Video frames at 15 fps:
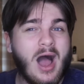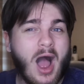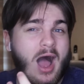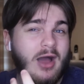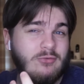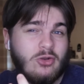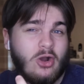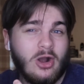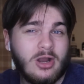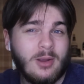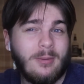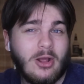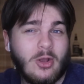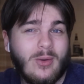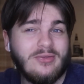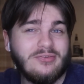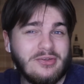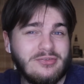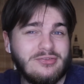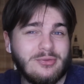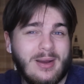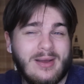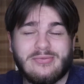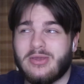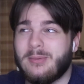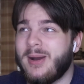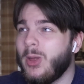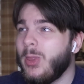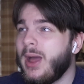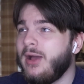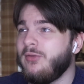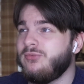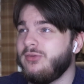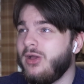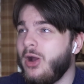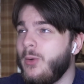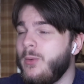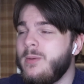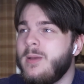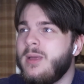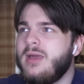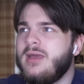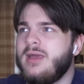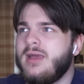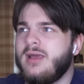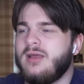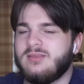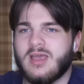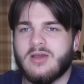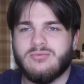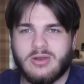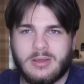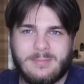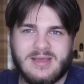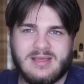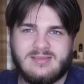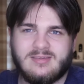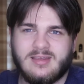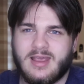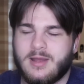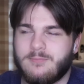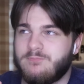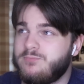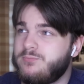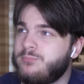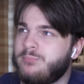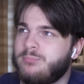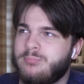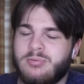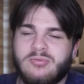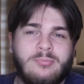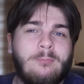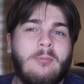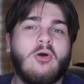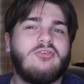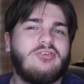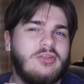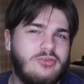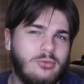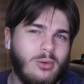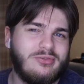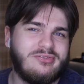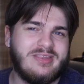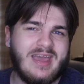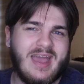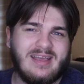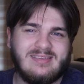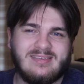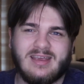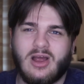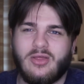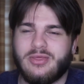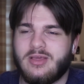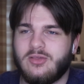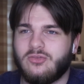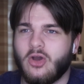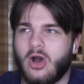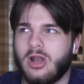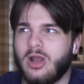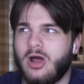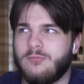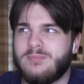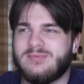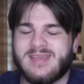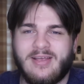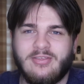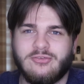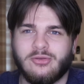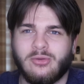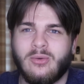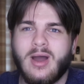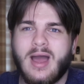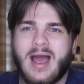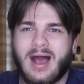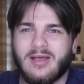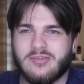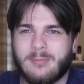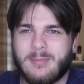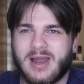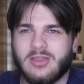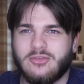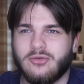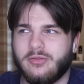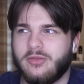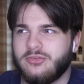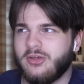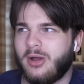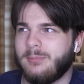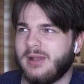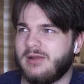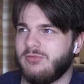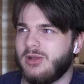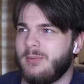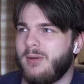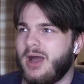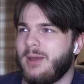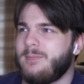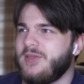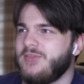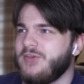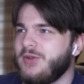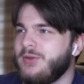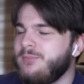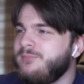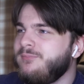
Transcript: I've got a couple of questions to ask about that, so definitely B tier, pushing towards the A tier. I think he's got a lot of potential as a manager at the top level, in my opinion.